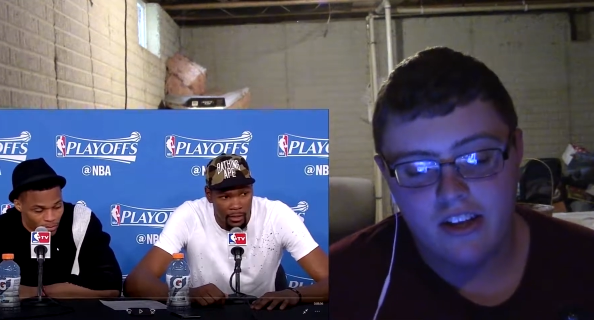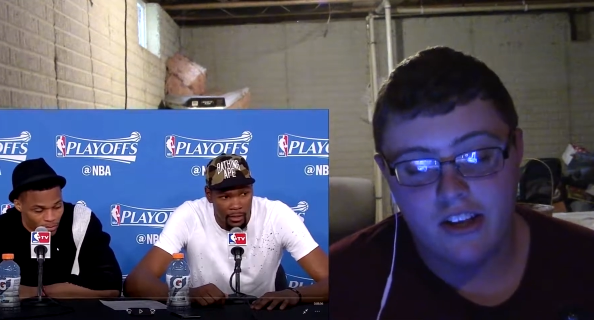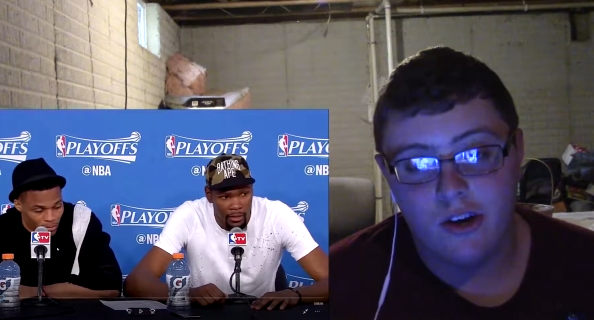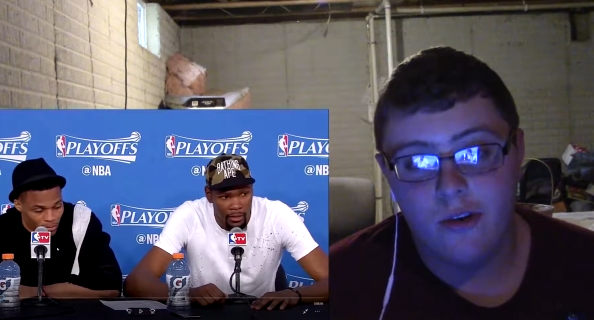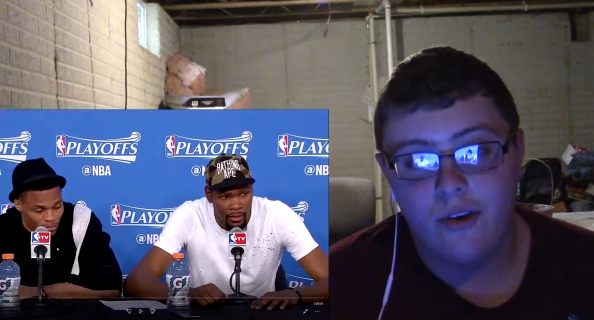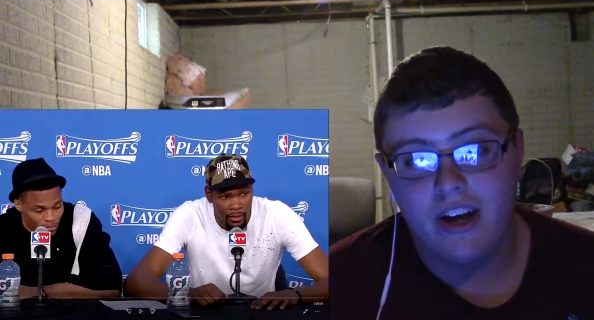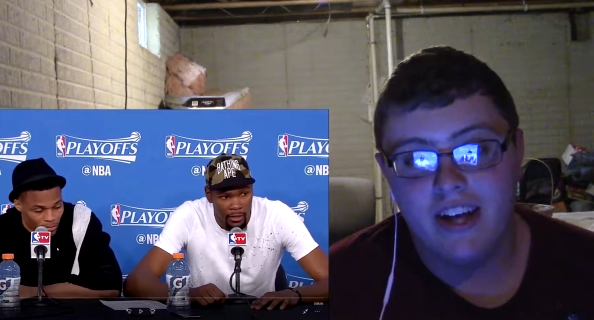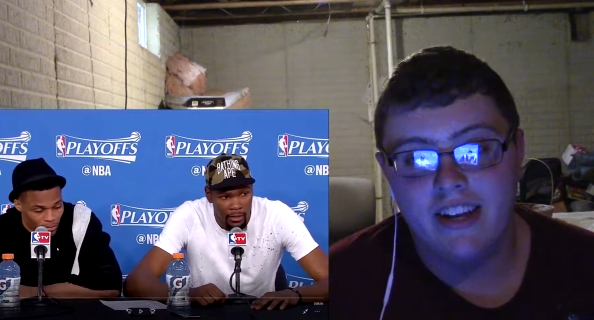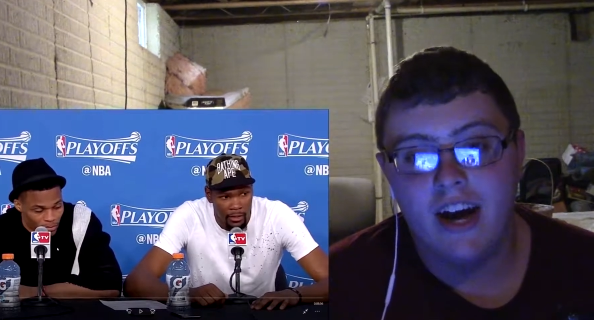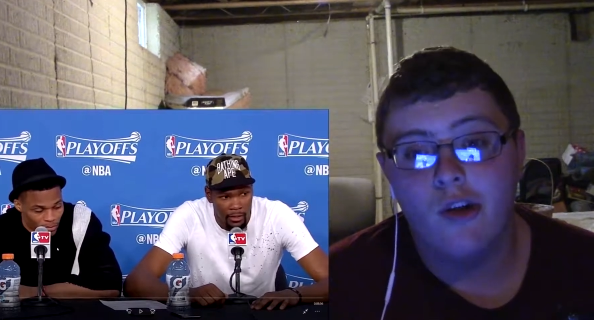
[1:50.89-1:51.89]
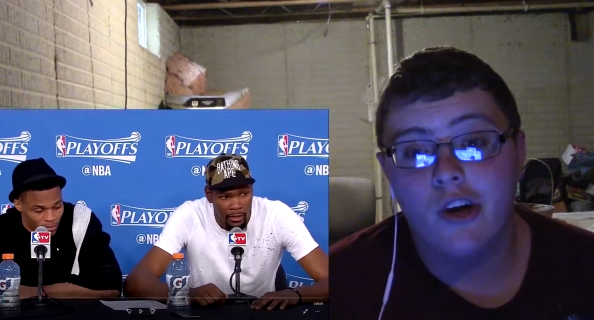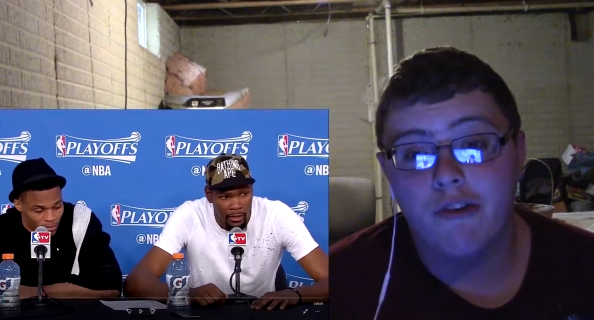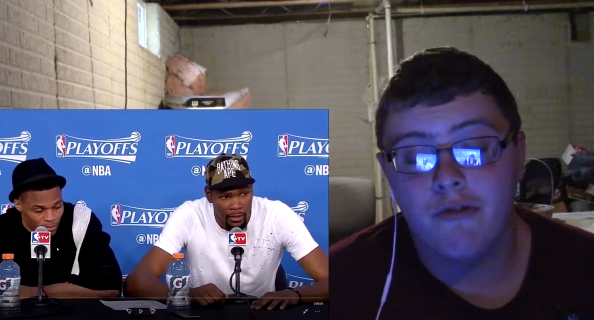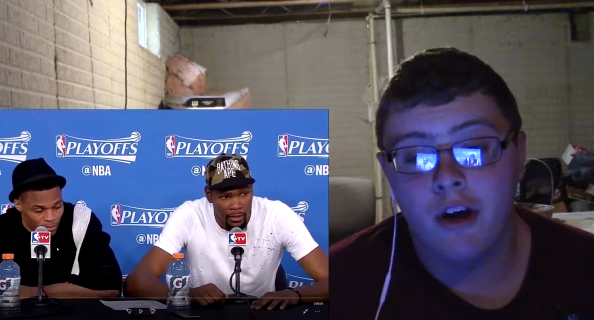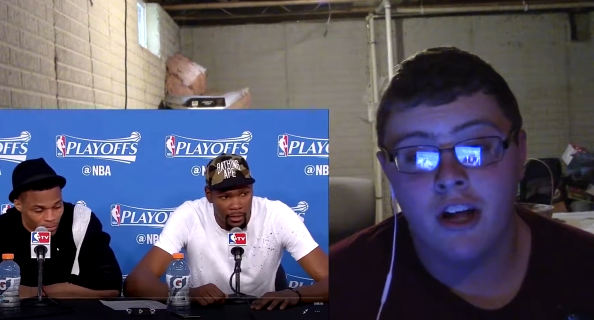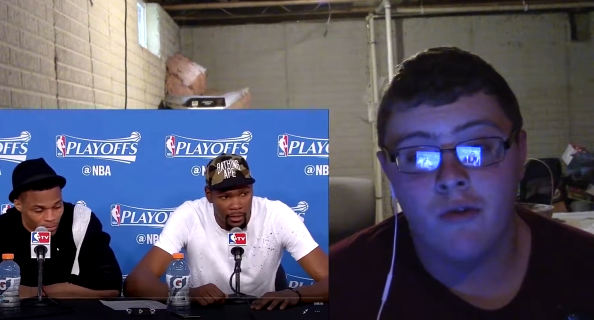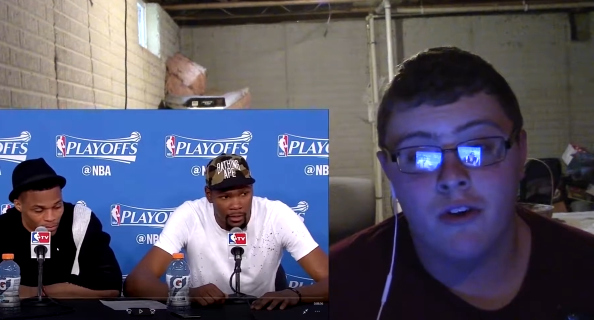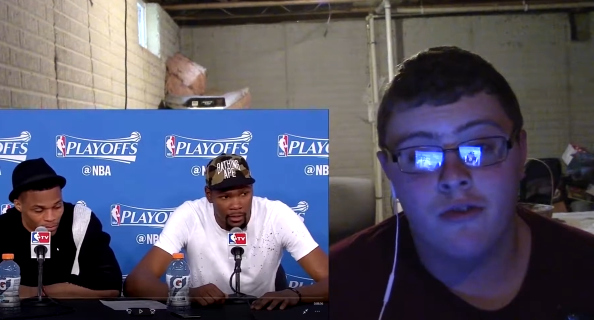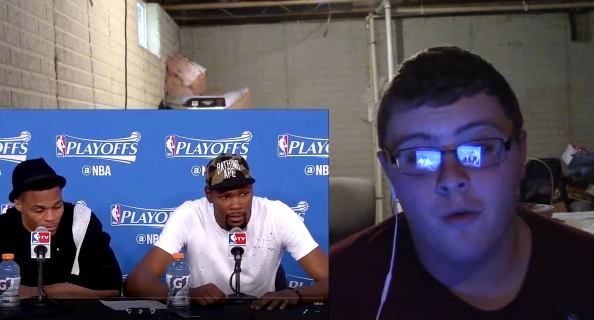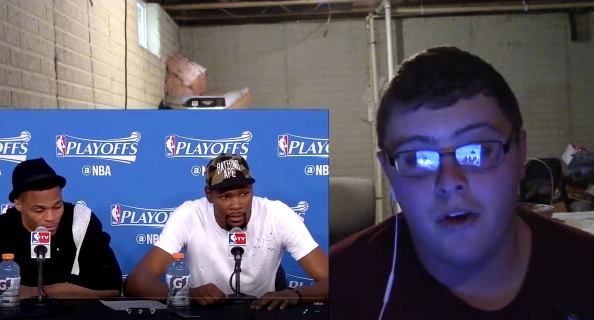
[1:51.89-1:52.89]
Speaker 1: you know, and now look at fucking
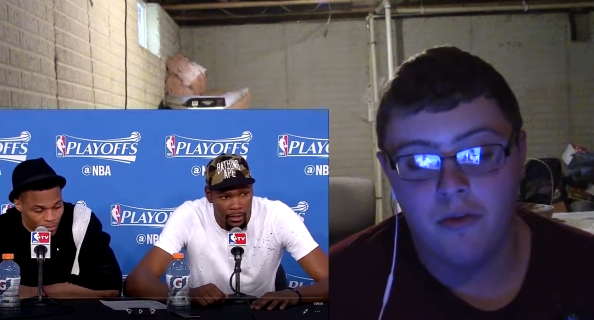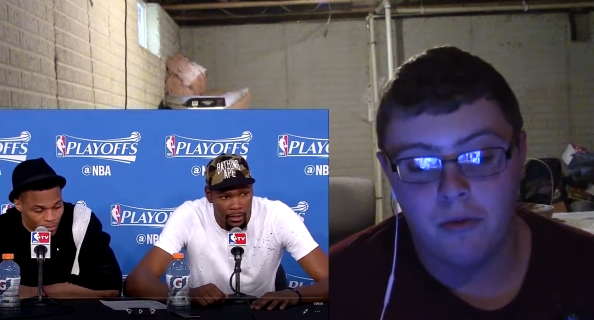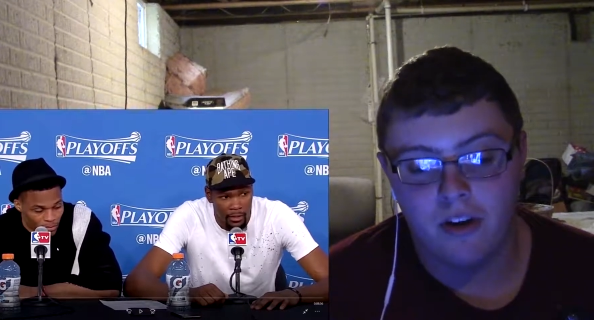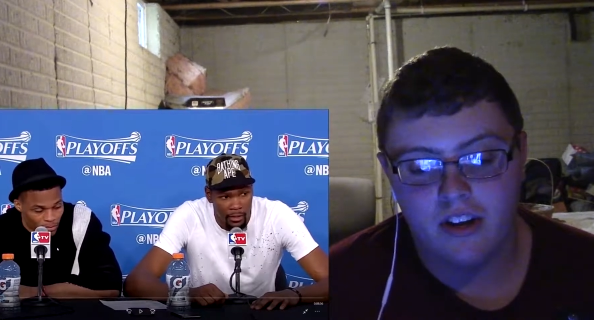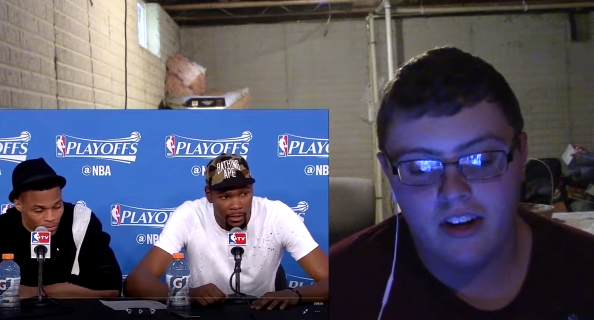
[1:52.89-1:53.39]
Russell Westbrook.